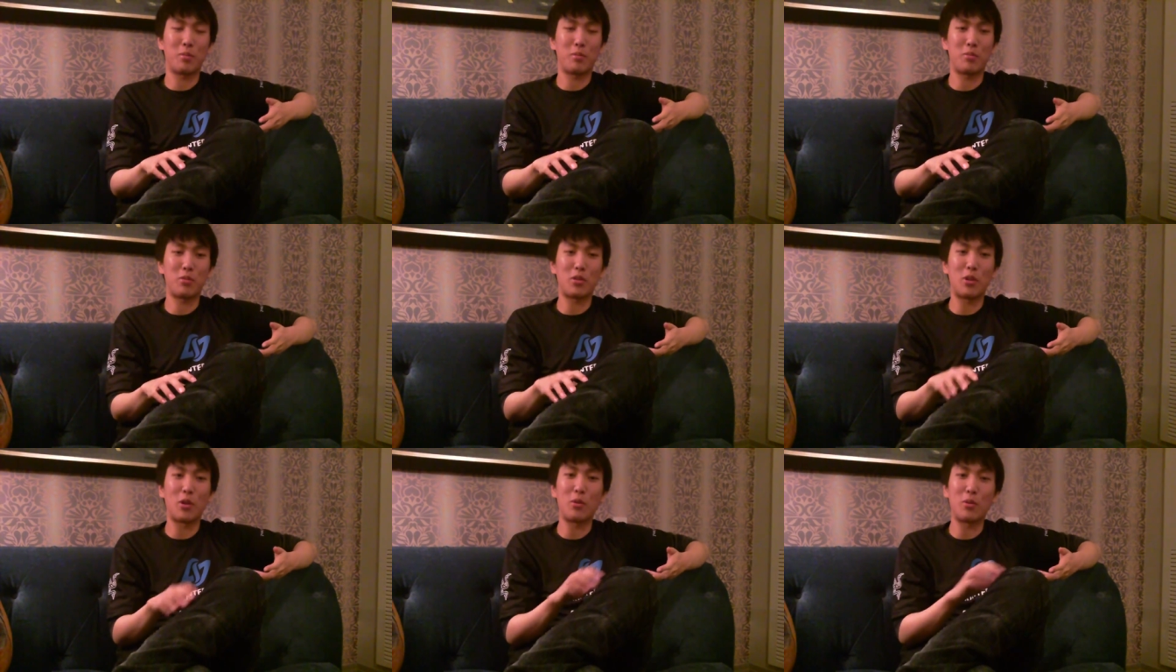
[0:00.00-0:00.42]

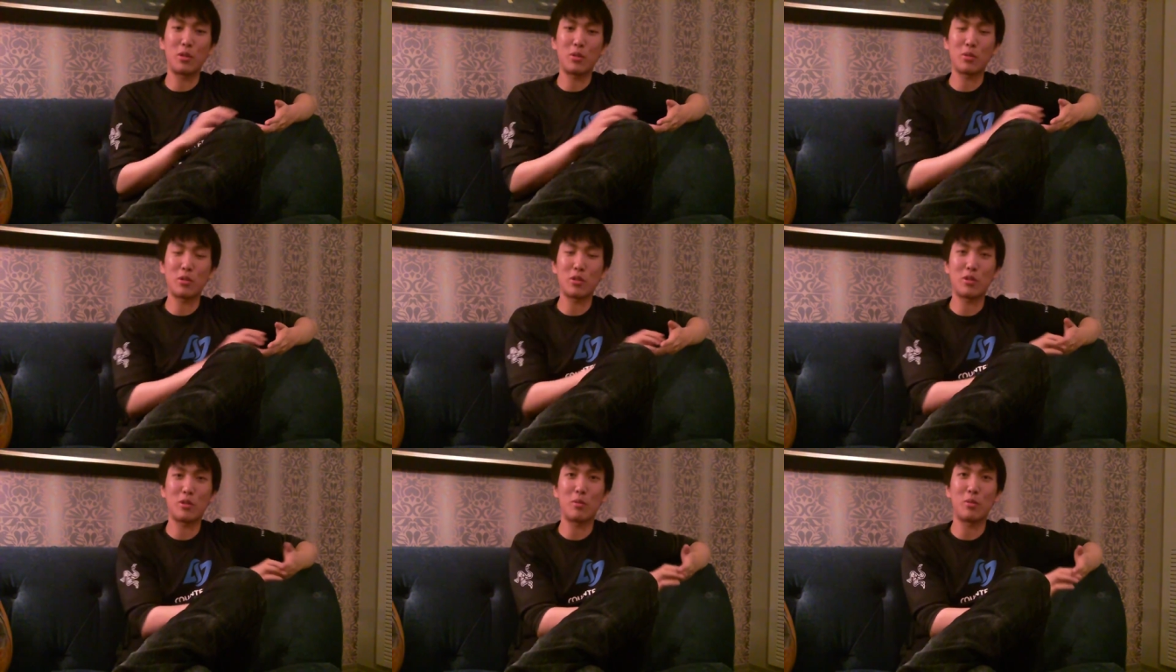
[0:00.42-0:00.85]
So we
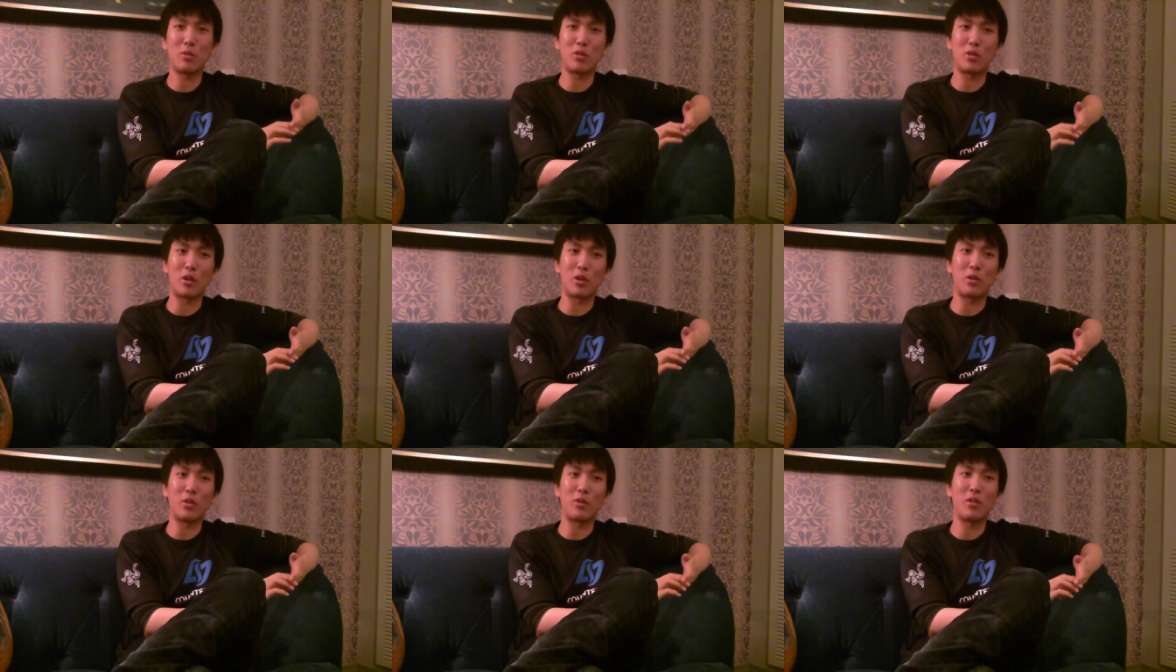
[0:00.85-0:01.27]
switched him to
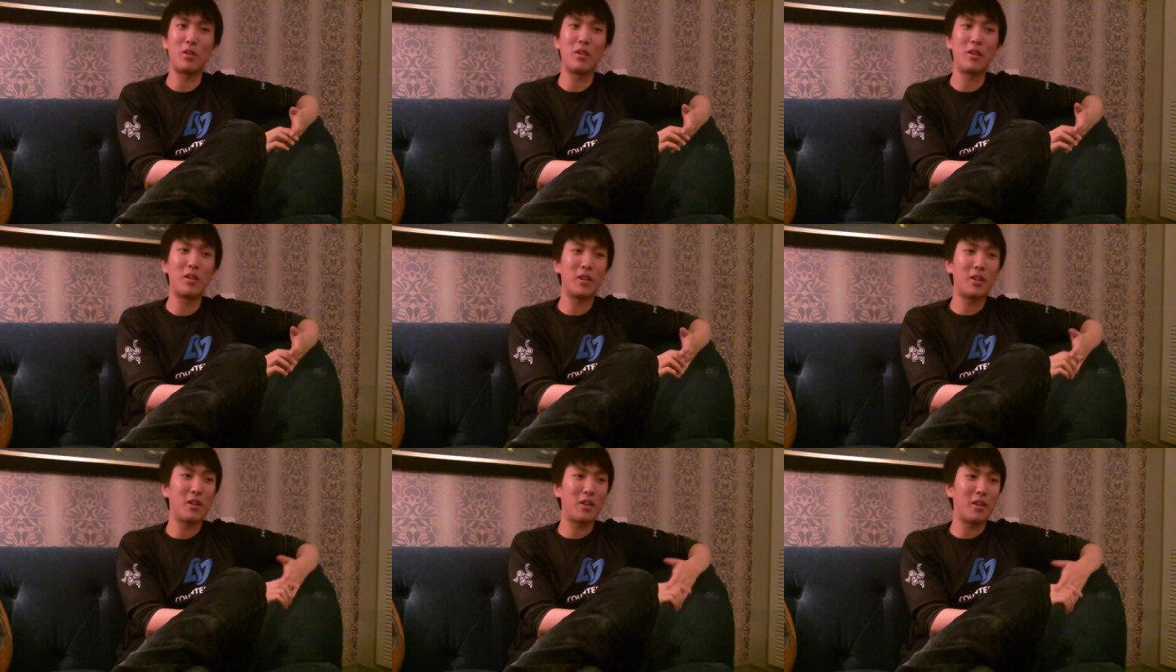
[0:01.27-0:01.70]
jungle
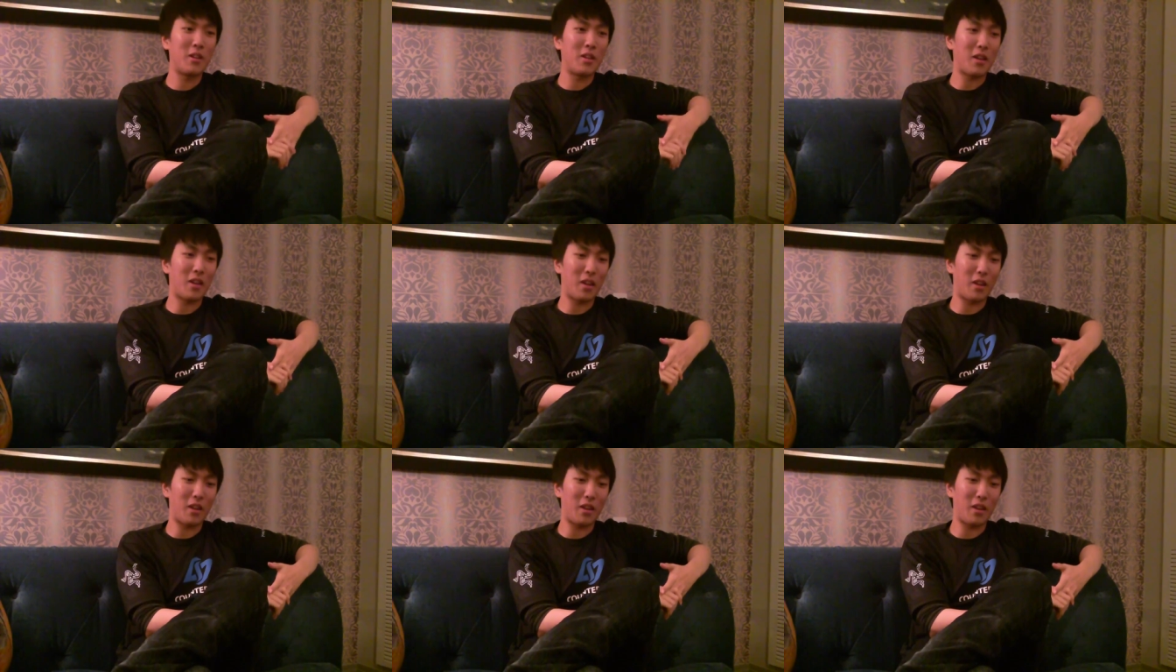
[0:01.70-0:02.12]

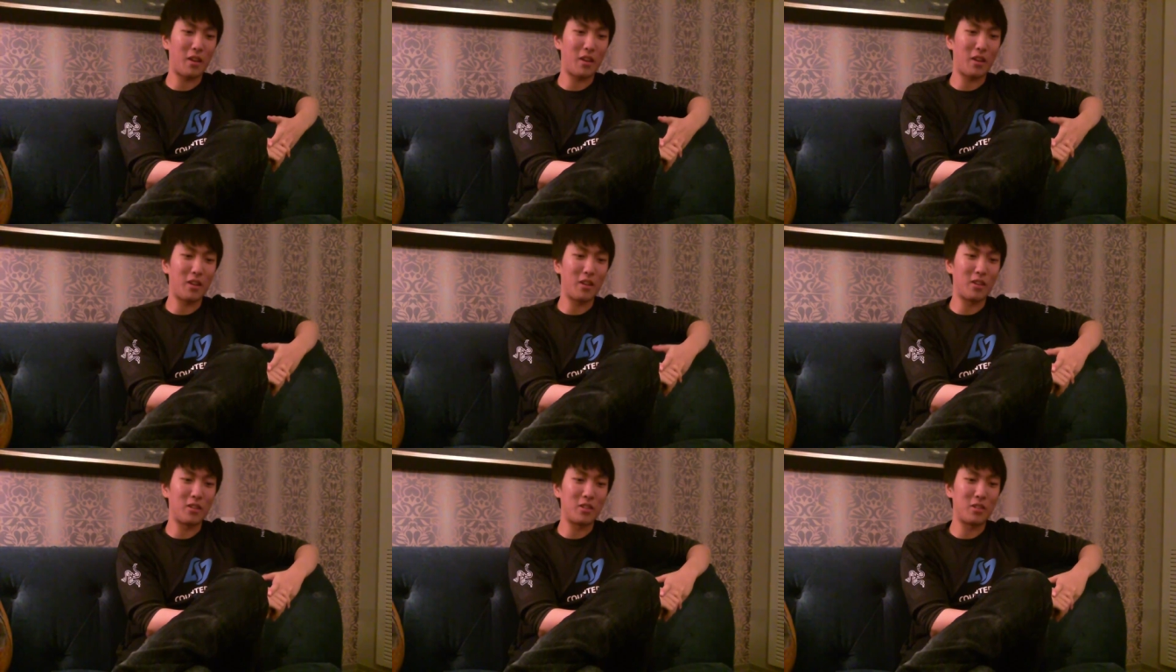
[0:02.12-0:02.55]

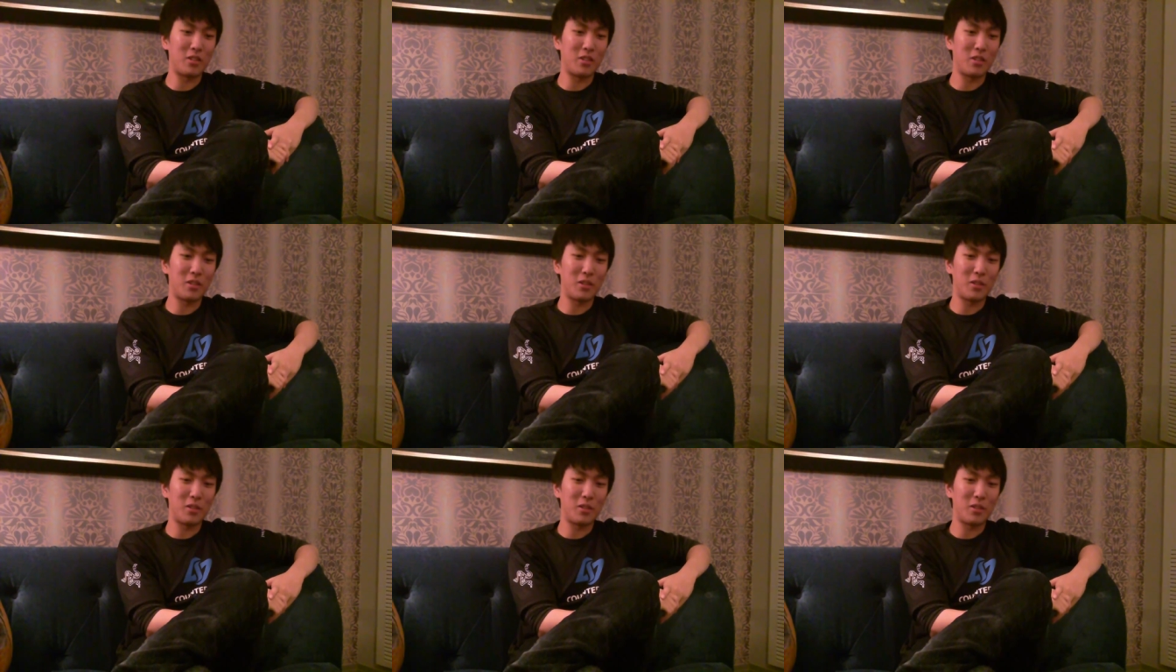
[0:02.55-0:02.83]
and